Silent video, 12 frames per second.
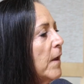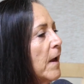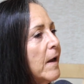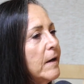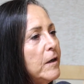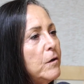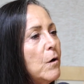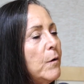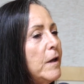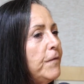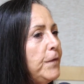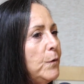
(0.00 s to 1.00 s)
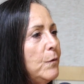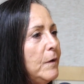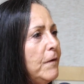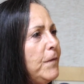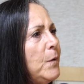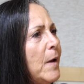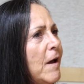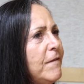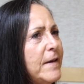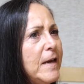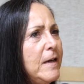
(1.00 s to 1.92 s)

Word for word: that you know if you if you have